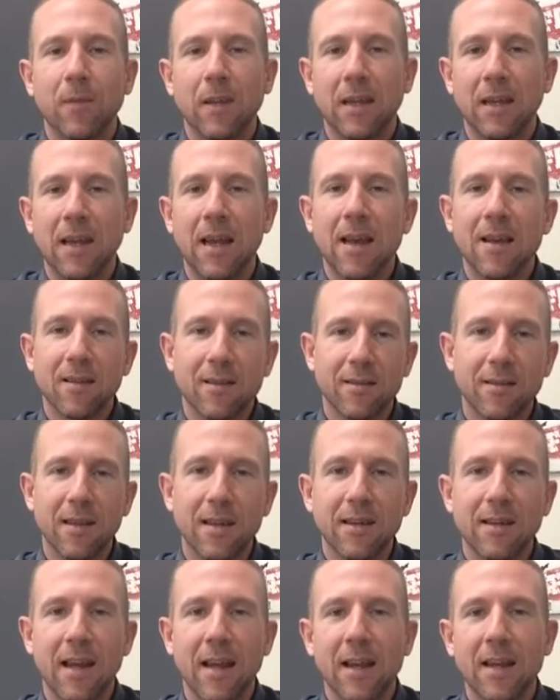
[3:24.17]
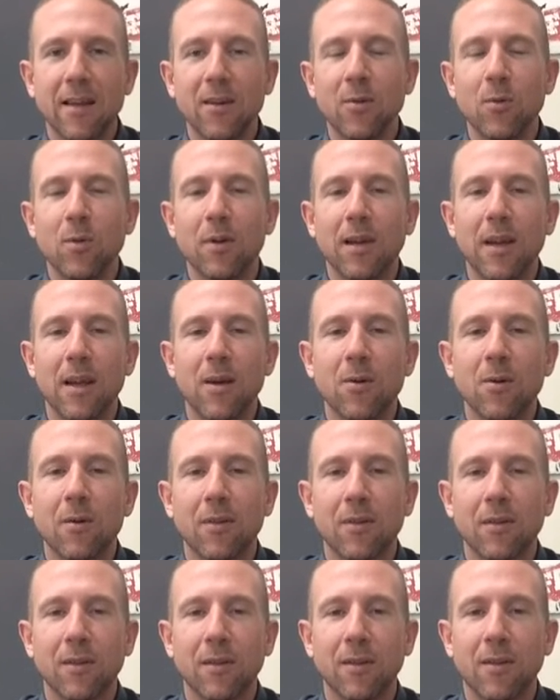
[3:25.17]
yes, they take into account
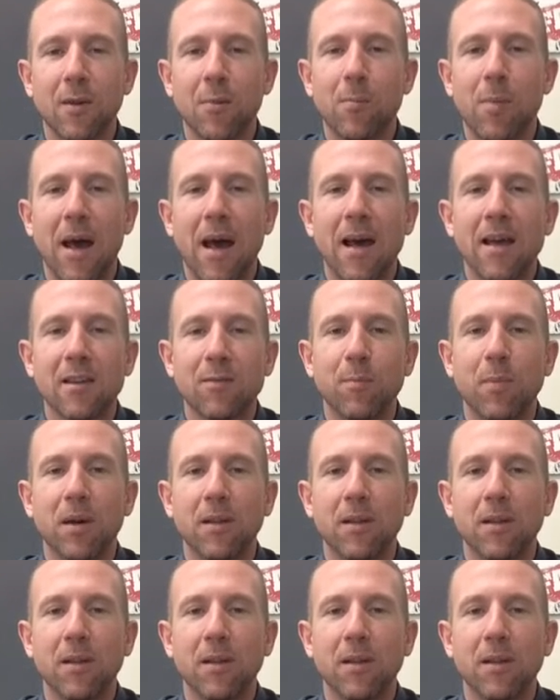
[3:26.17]
the past,